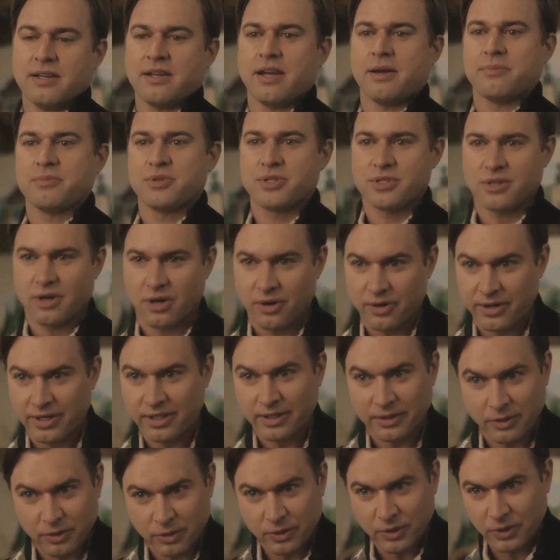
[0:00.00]
I'm sorry,
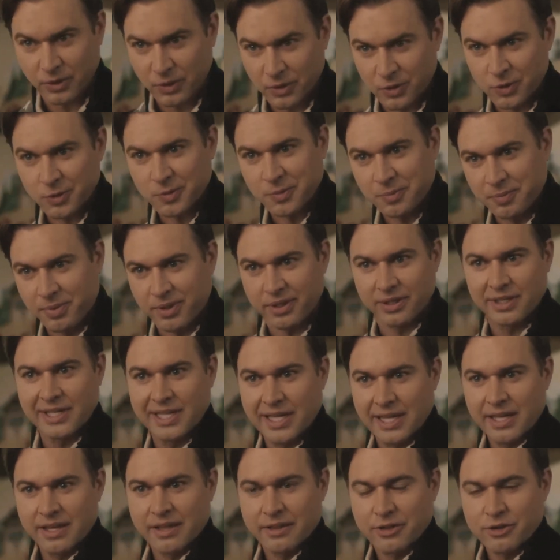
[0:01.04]
little girl, but
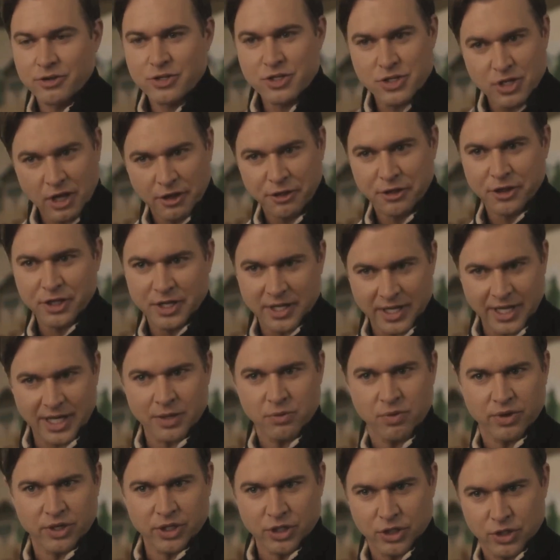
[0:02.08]
there's nothing
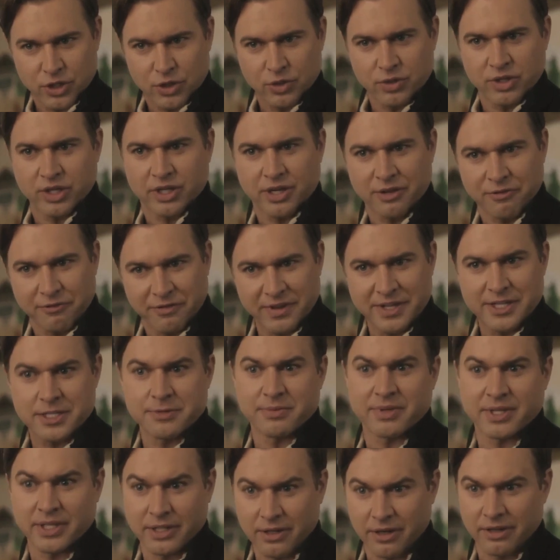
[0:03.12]
anyone can do to
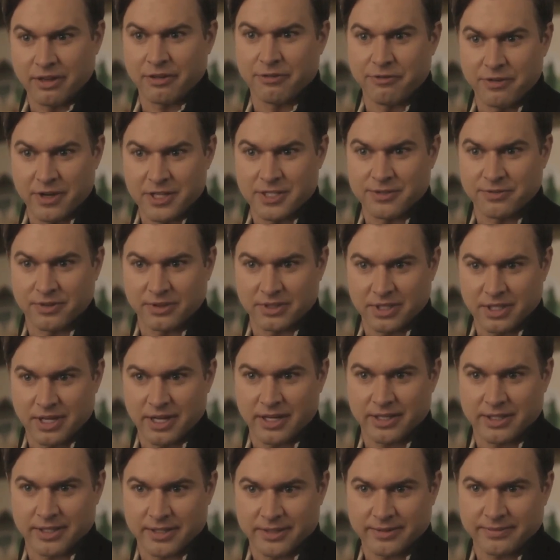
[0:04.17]
convince me to go to the festival
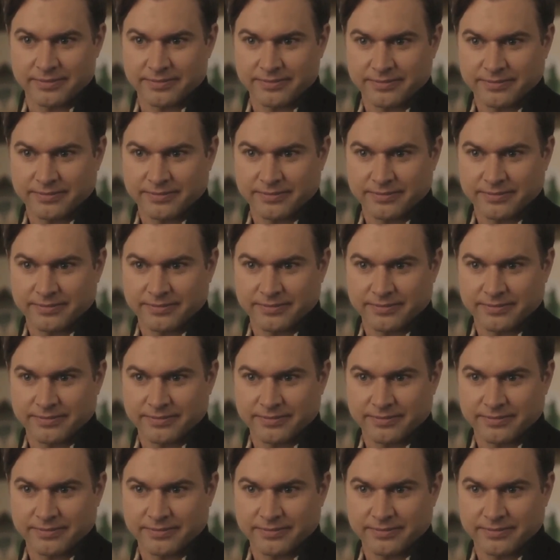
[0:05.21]
tonight.